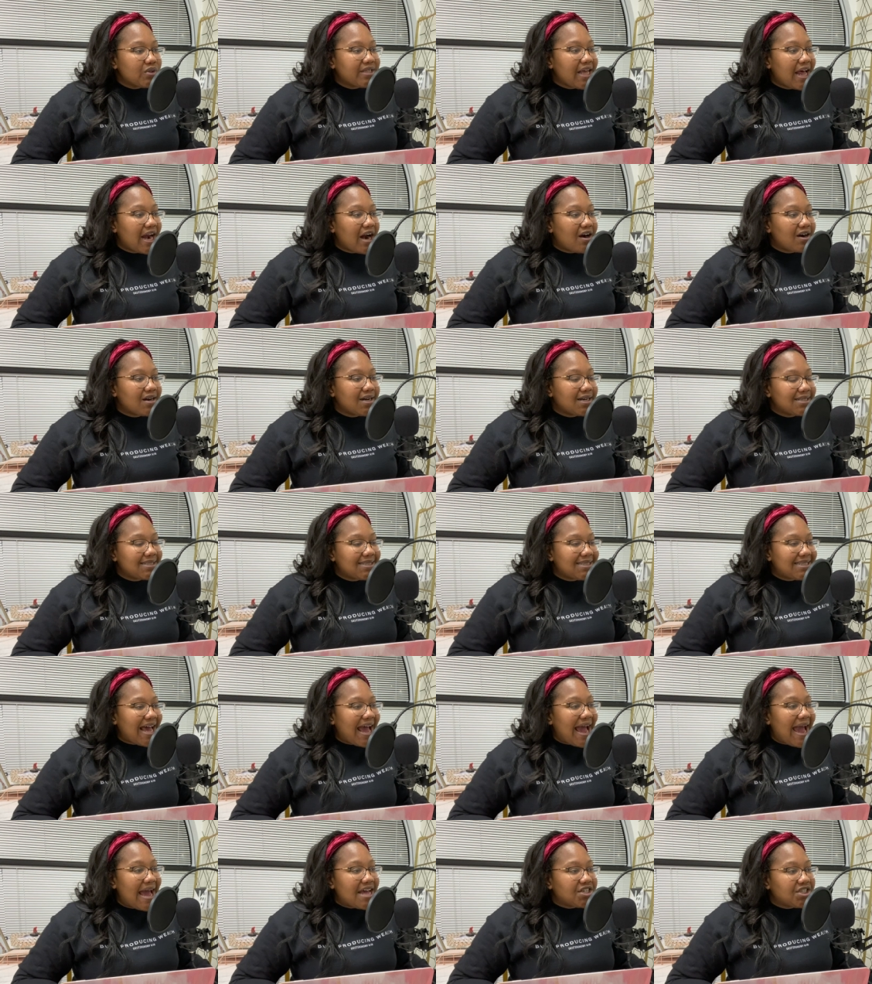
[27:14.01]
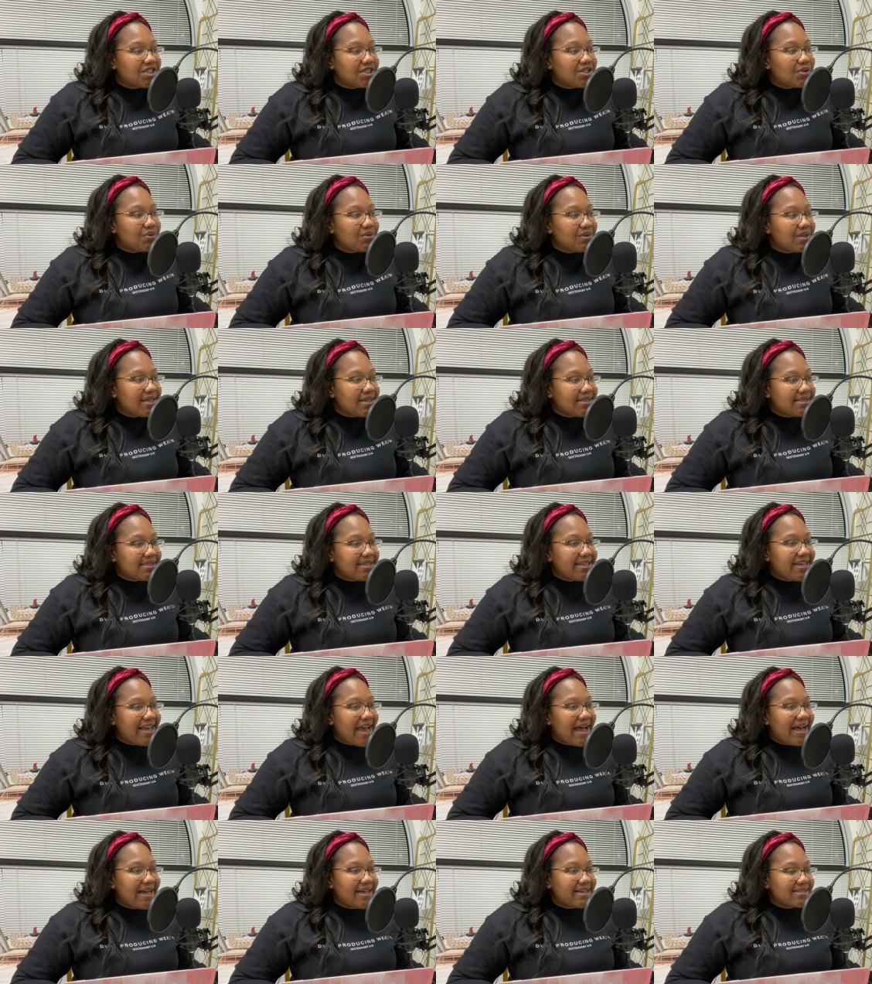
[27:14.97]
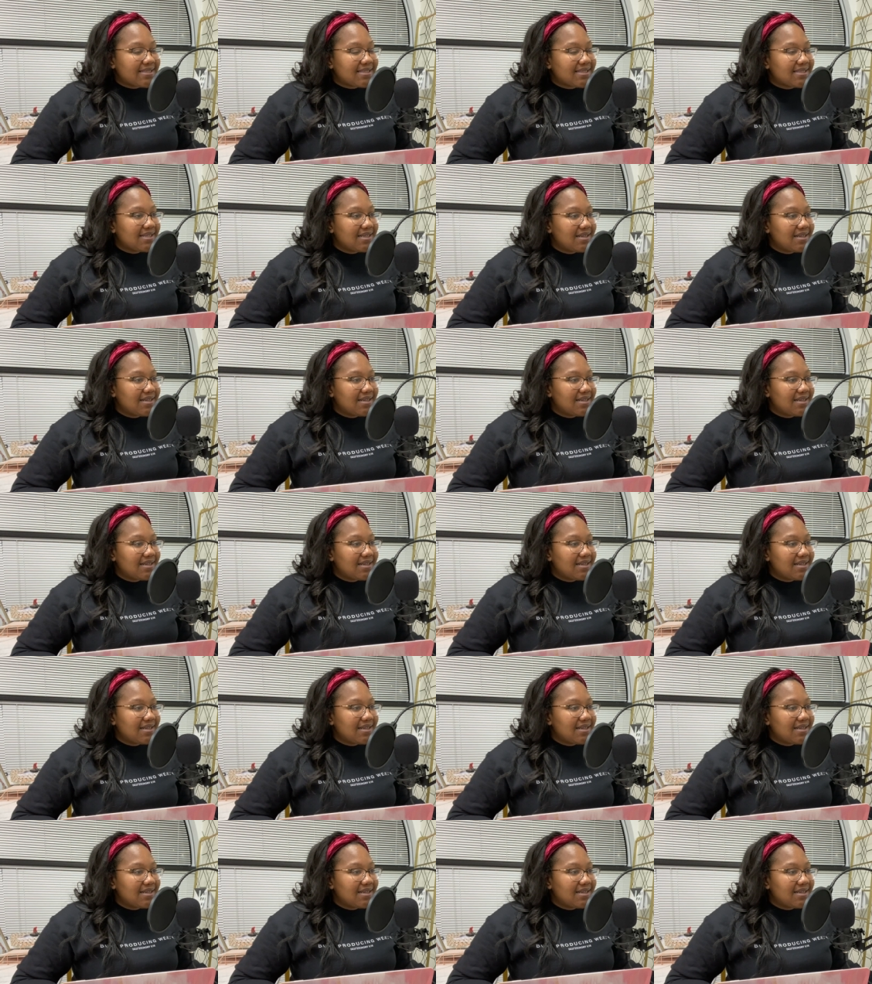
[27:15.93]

that are attached to this? Yes.